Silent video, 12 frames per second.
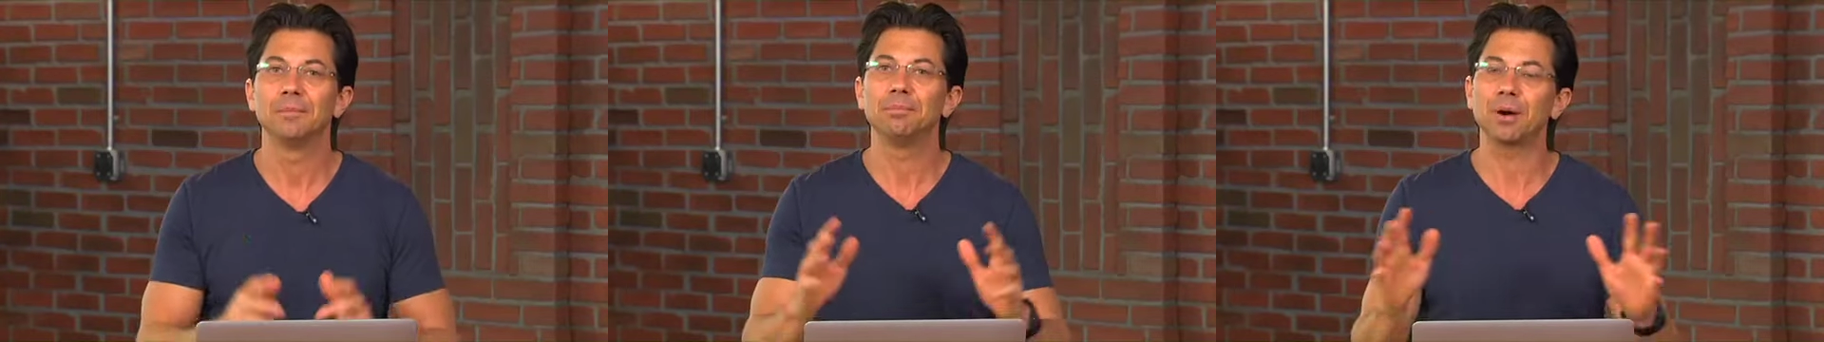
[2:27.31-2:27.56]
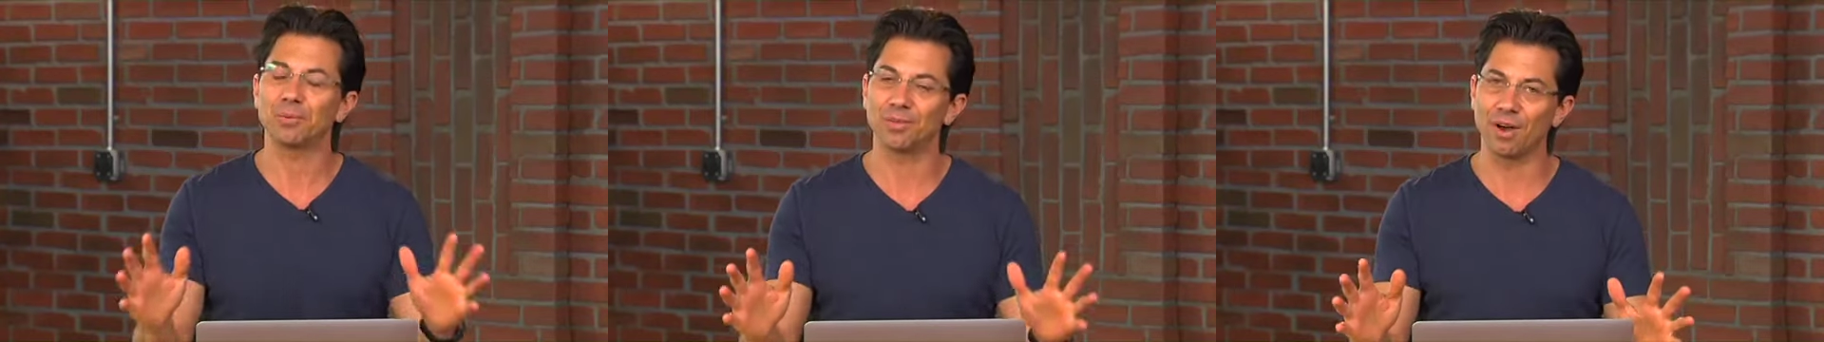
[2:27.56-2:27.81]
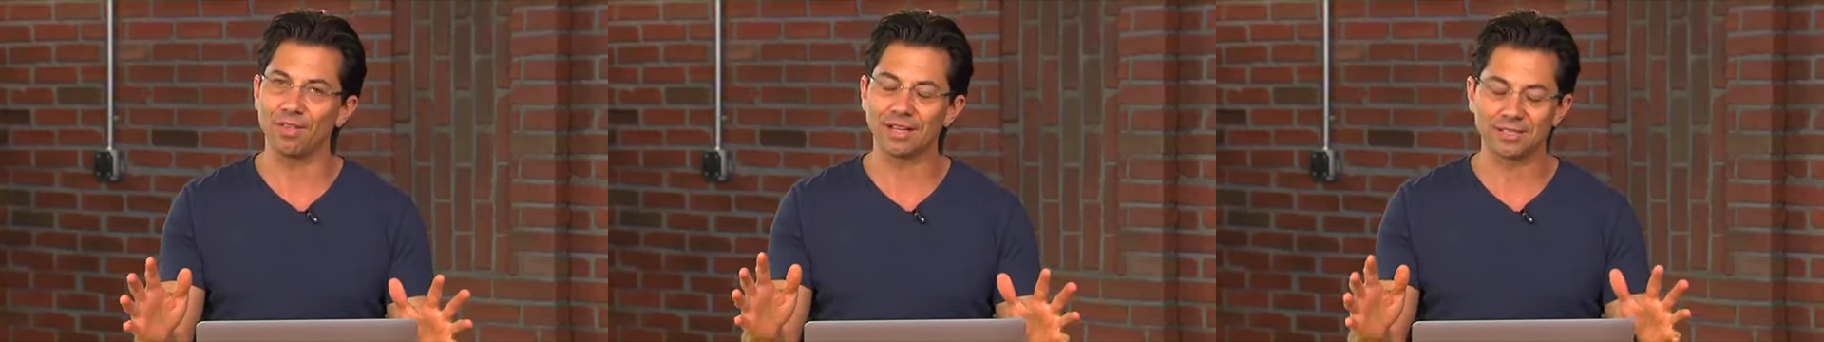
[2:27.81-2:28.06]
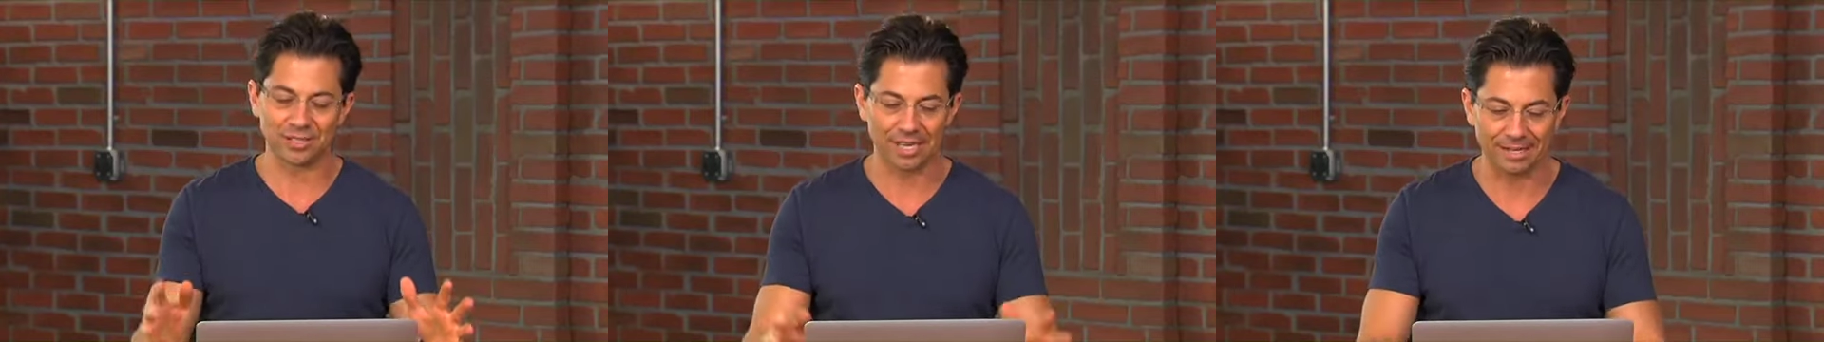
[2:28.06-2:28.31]
But with all
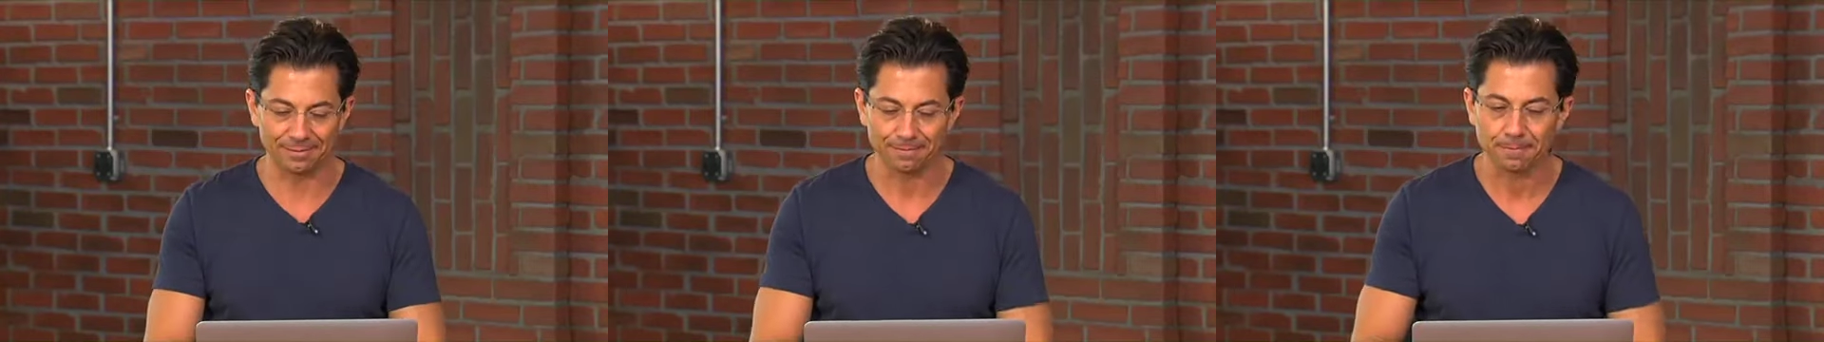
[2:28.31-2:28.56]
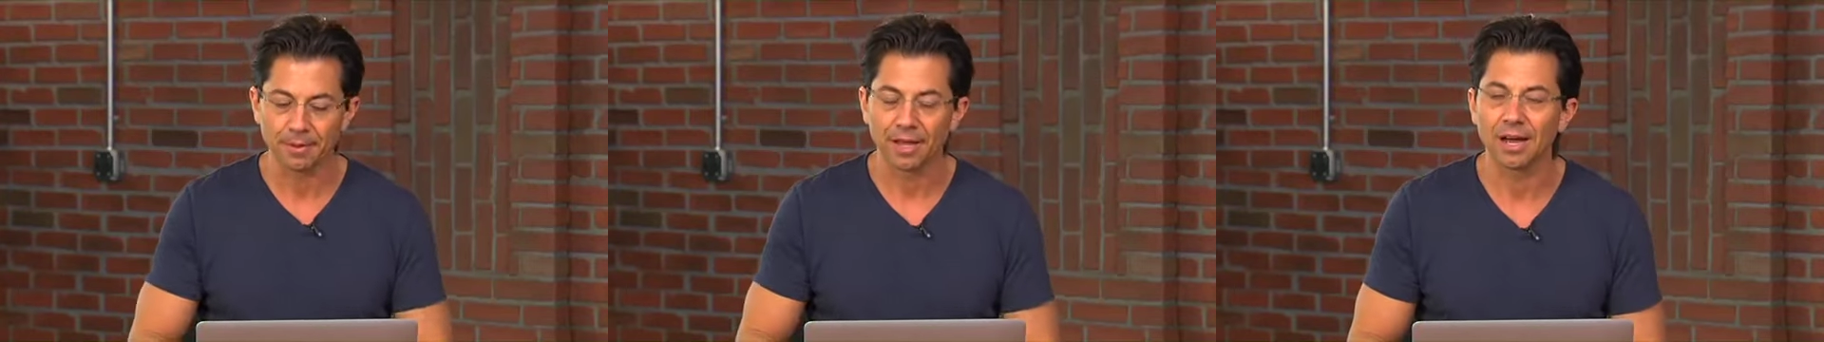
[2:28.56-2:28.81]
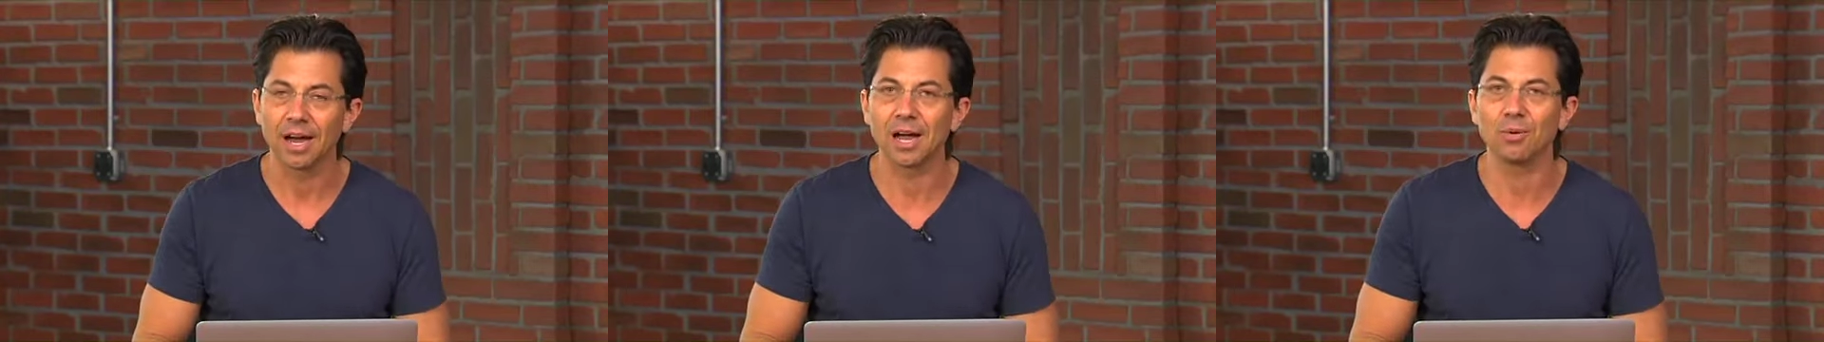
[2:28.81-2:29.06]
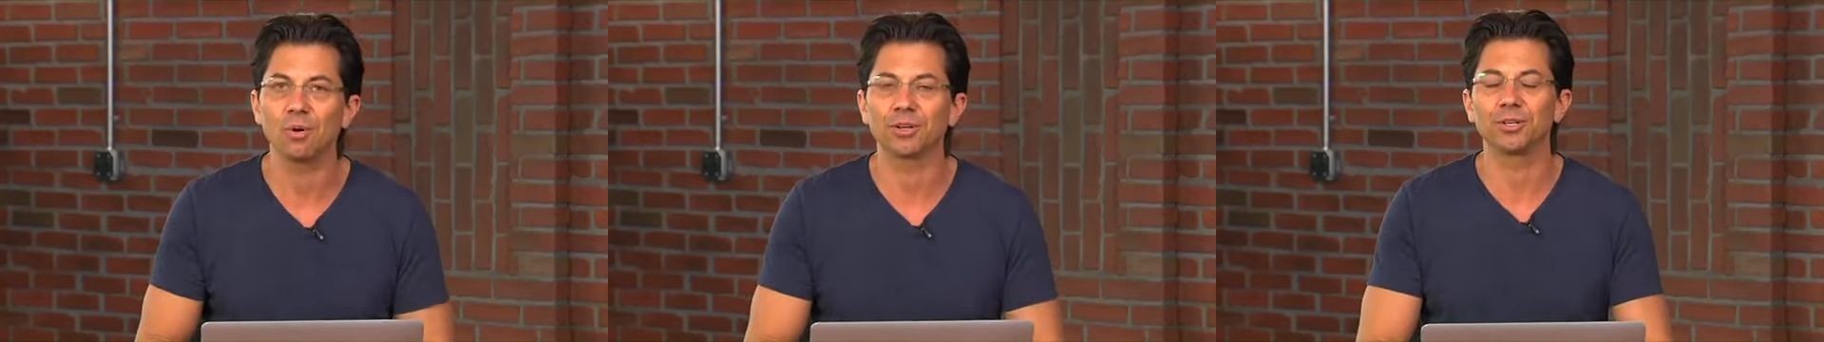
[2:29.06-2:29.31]
that said,
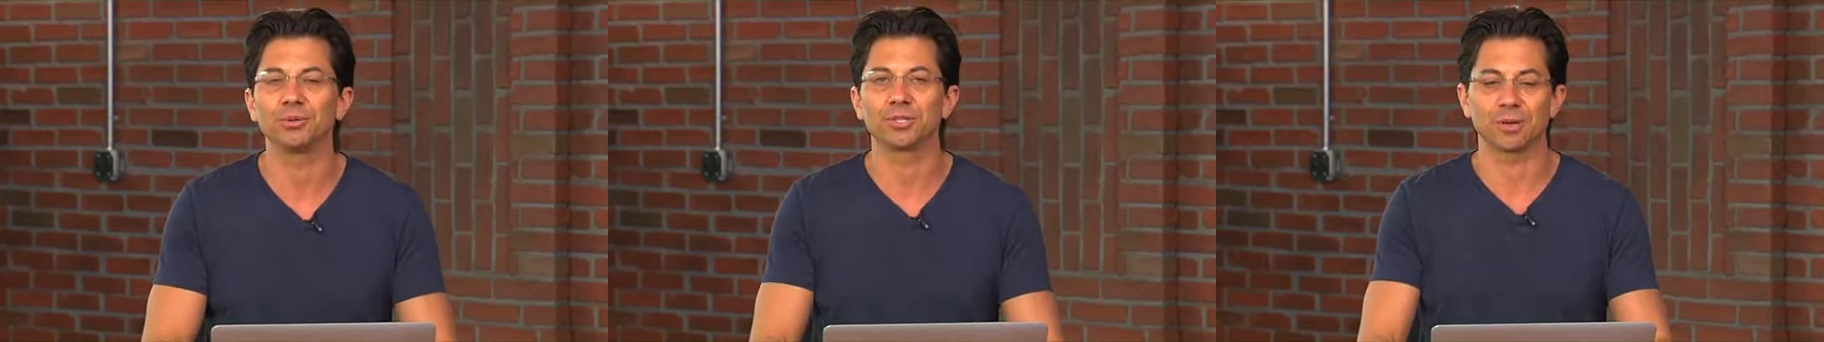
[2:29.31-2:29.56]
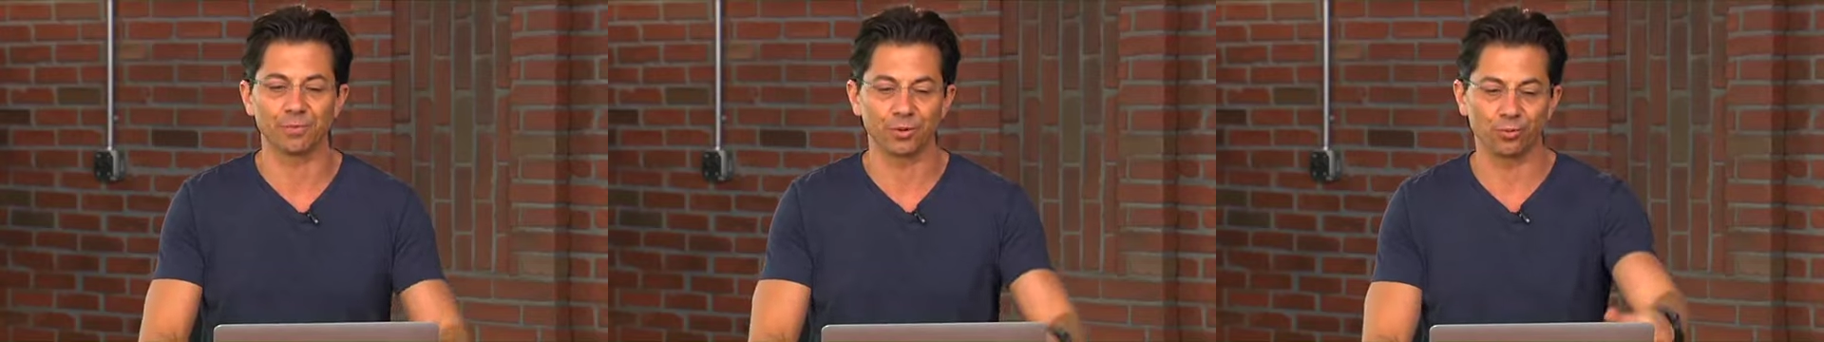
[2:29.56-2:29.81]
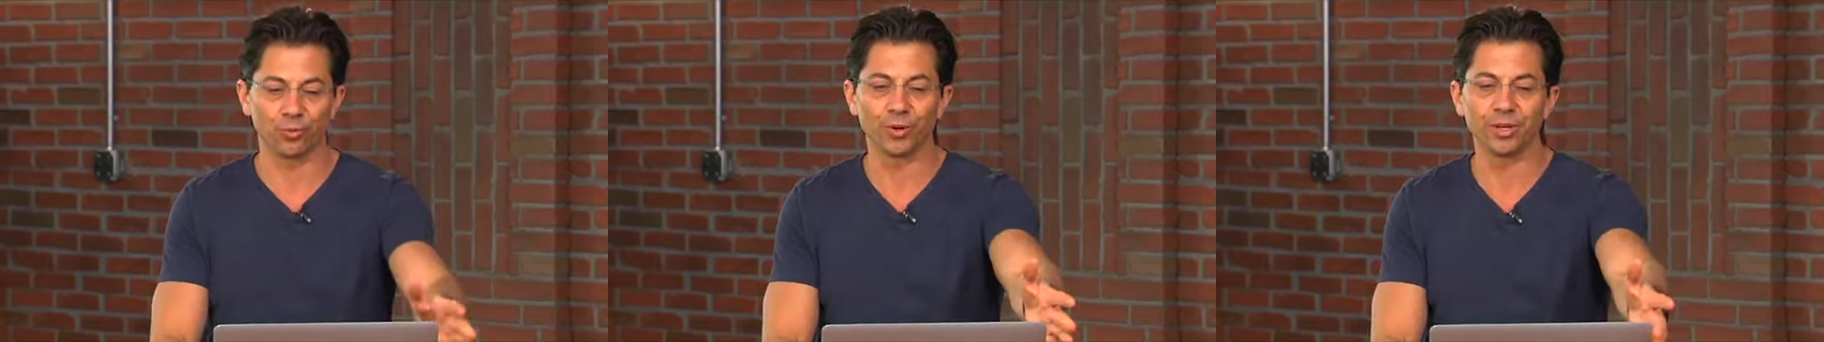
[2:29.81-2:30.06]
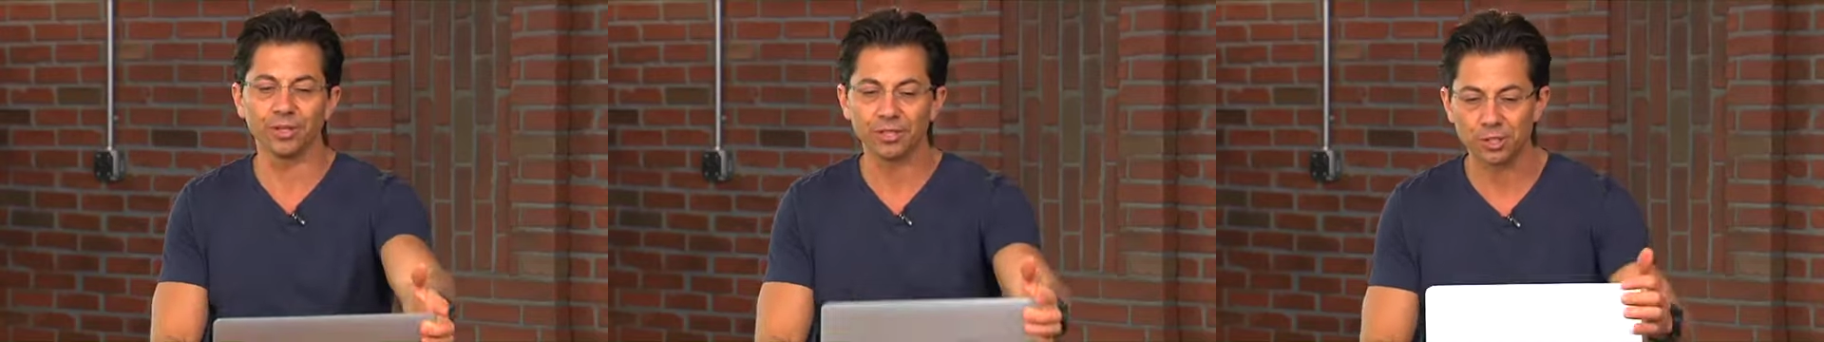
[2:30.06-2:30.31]
I want to do something
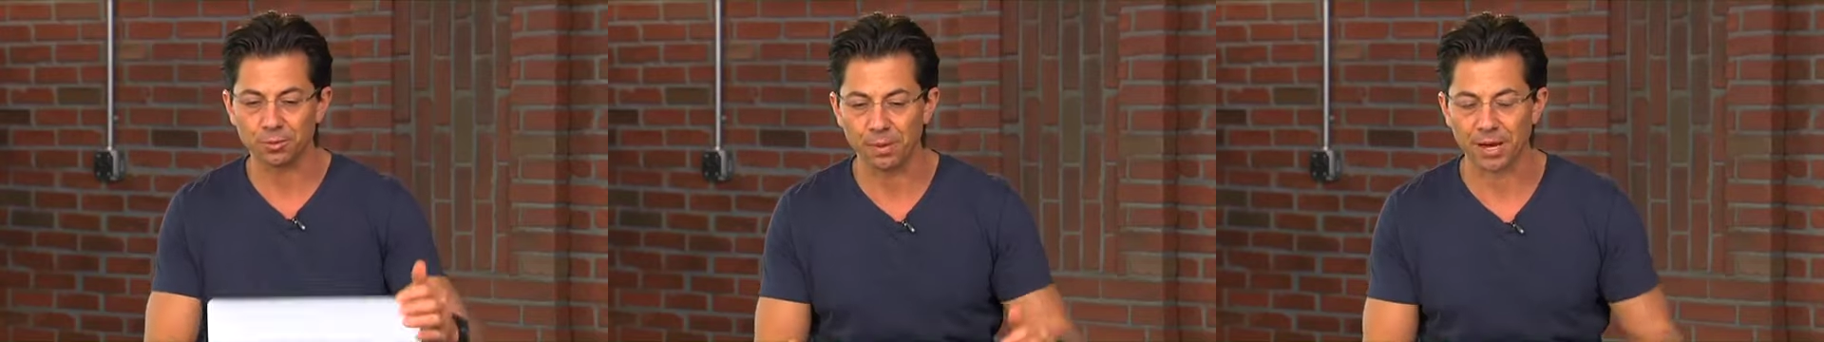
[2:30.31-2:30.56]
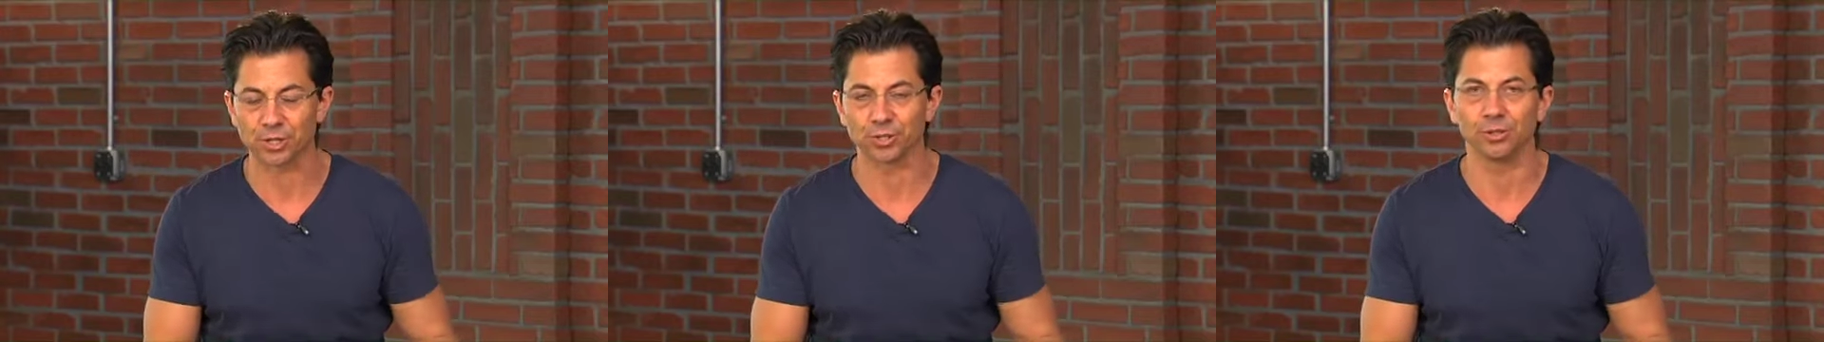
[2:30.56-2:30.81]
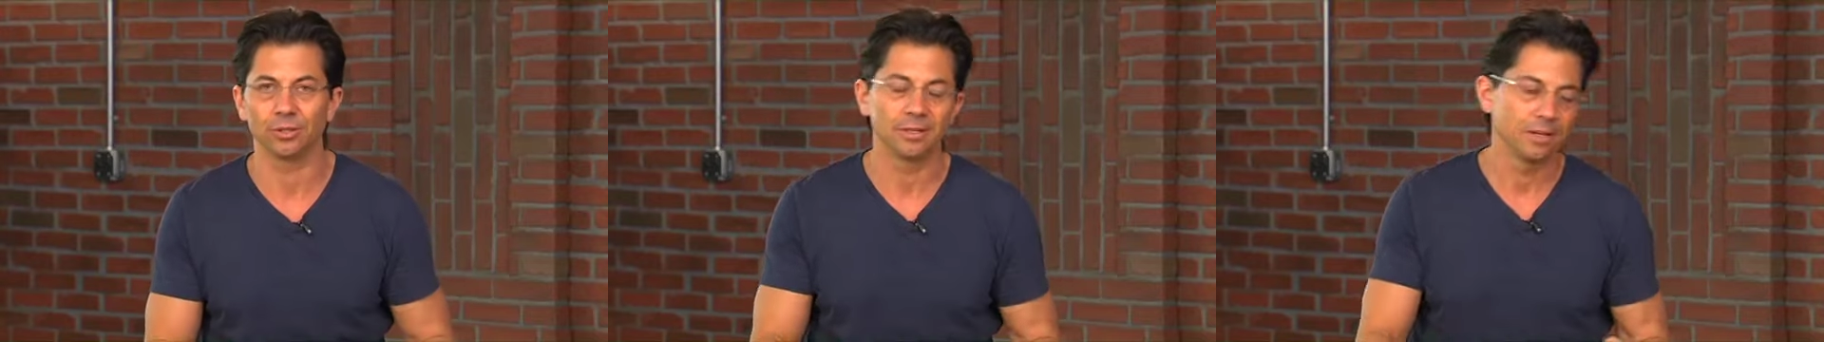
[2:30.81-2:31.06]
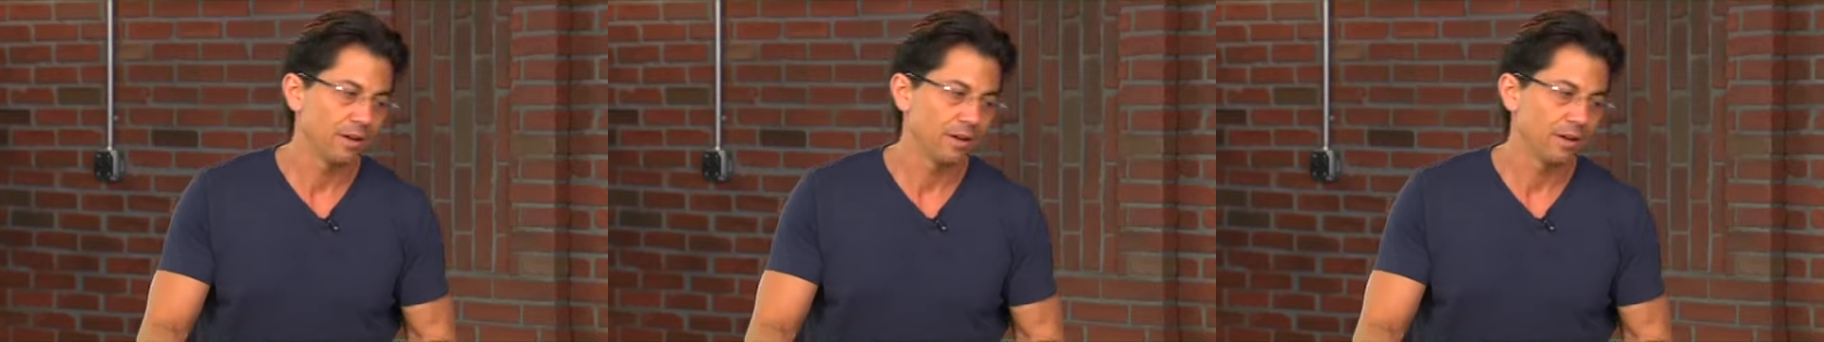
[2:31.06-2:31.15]
really special